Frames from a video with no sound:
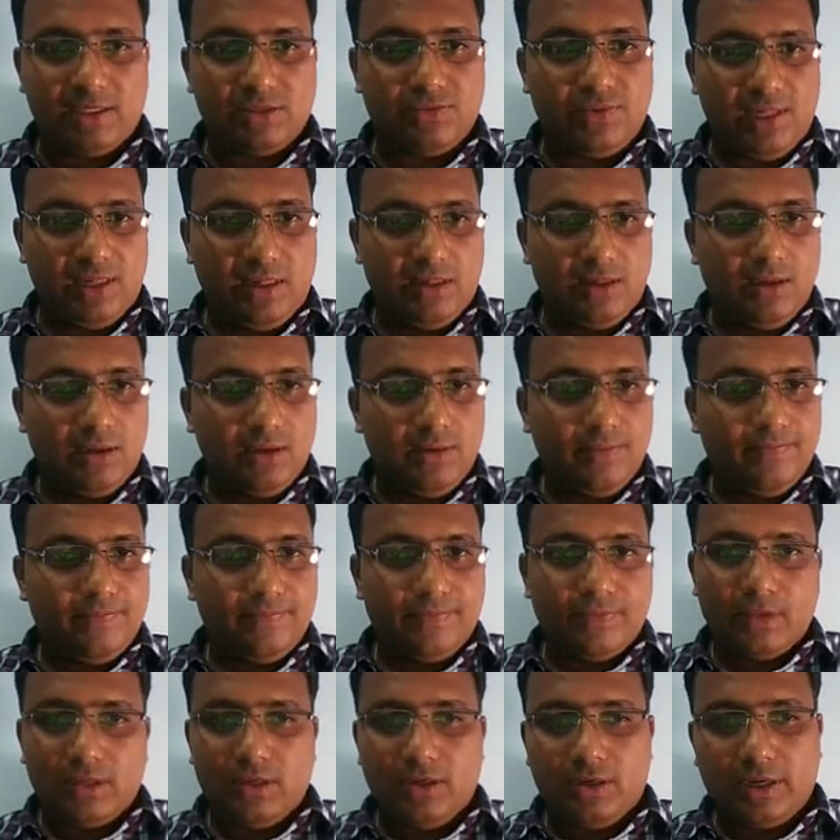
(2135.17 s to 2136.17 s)
with the Bandicam
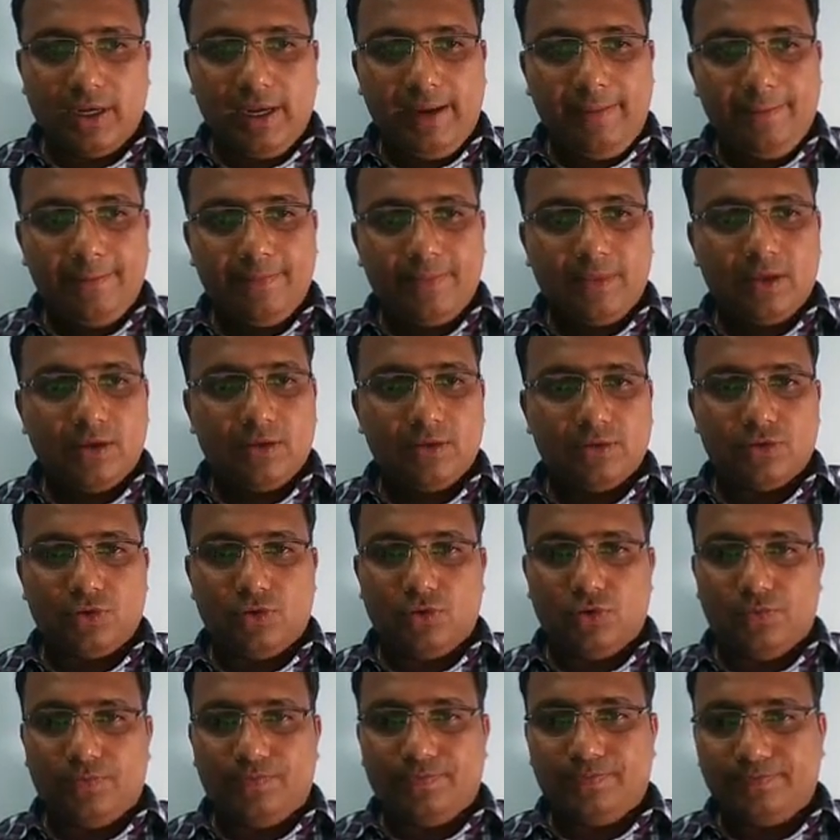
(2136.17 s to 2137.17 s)
as well.
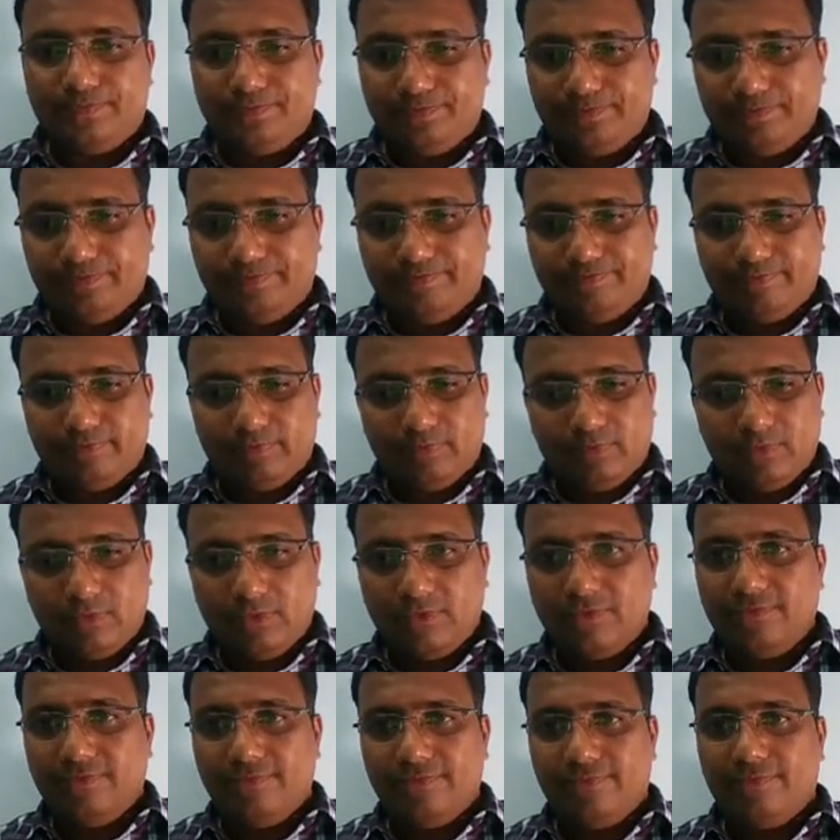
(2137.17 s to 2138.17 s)
Okay, so
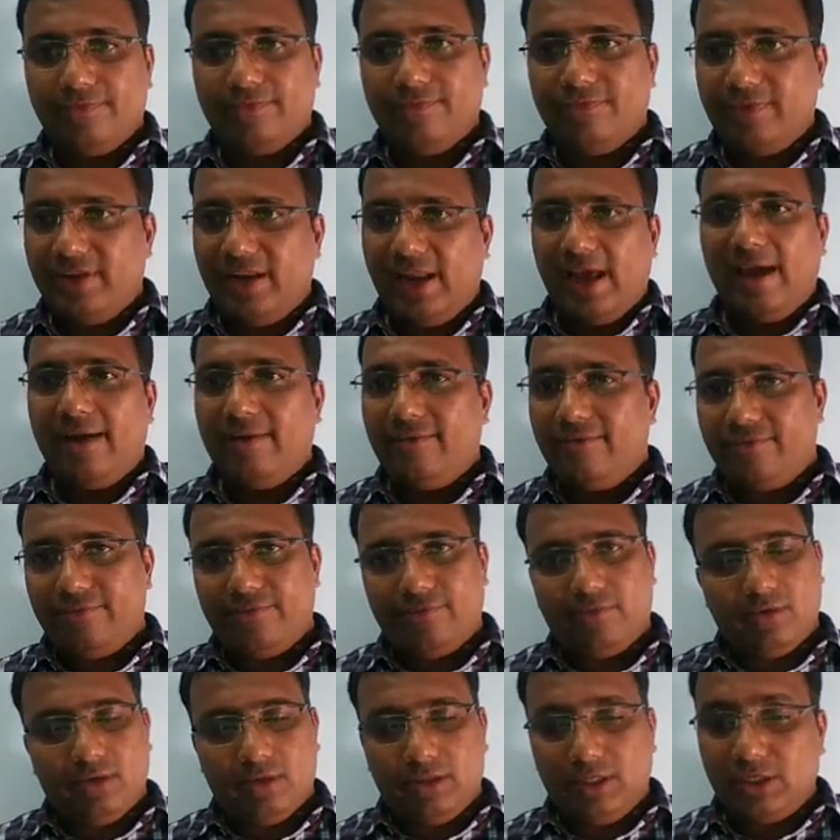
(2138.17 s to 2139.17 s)

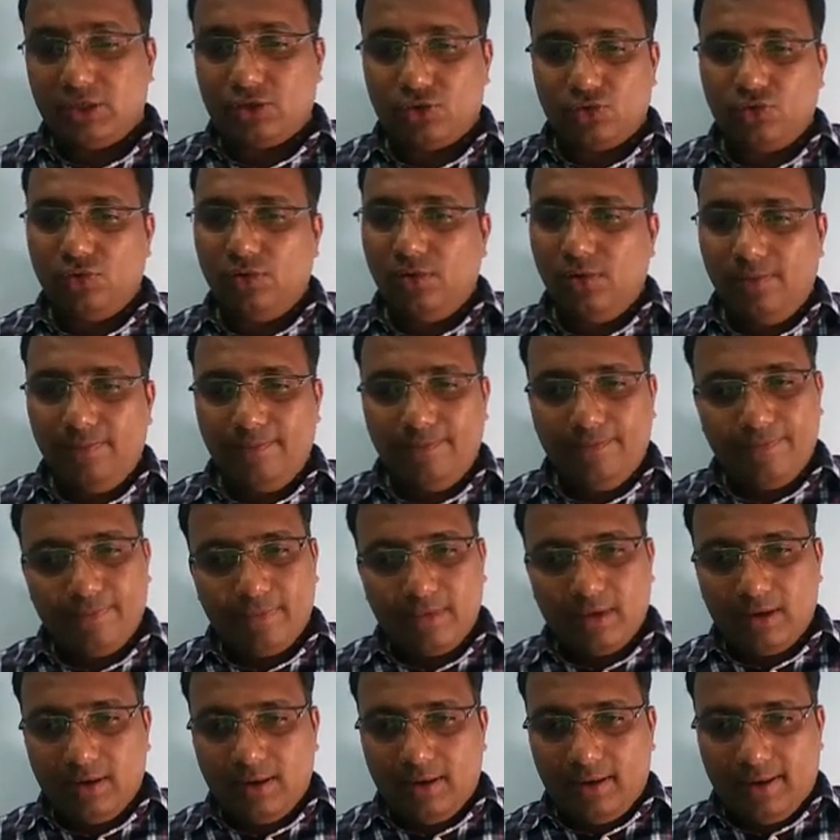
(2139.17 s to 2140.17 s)
we'll have
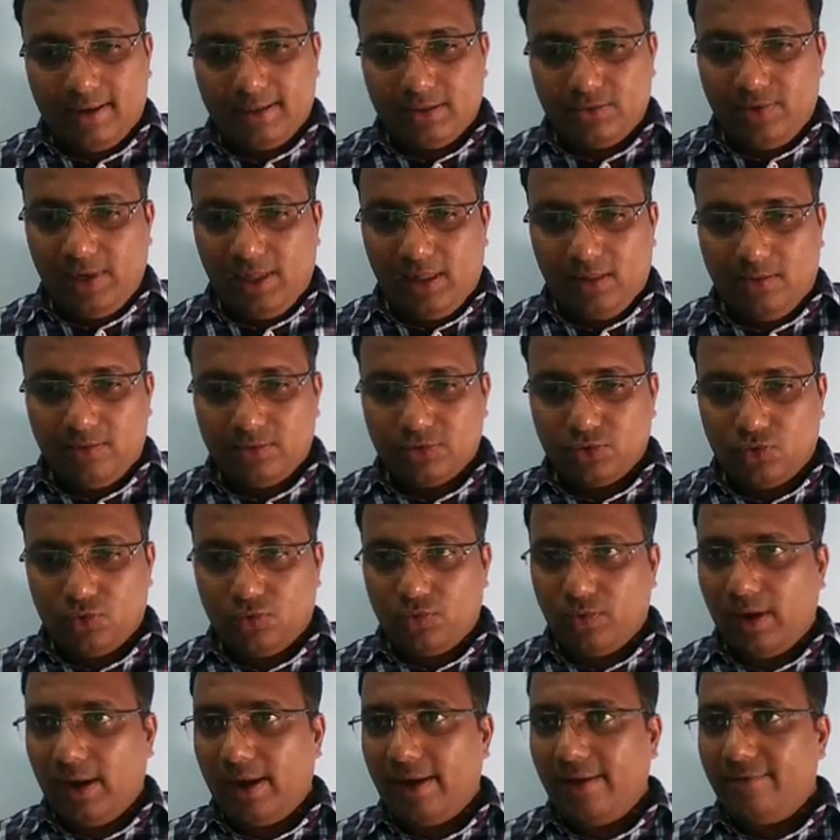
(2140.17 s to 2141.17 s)
this tool
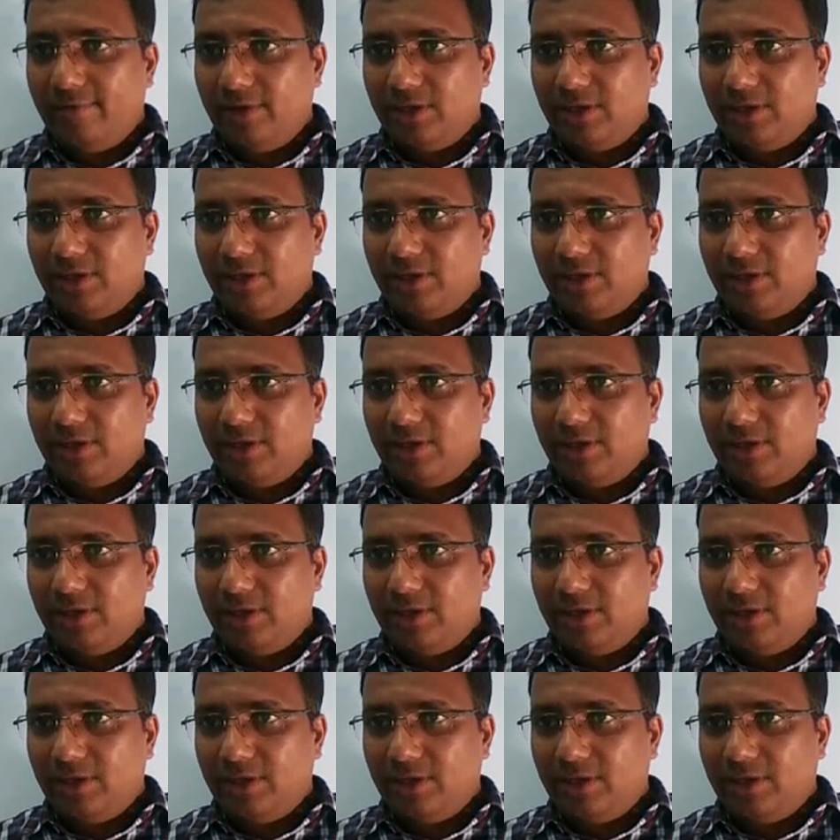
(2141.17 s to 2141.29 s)
as well.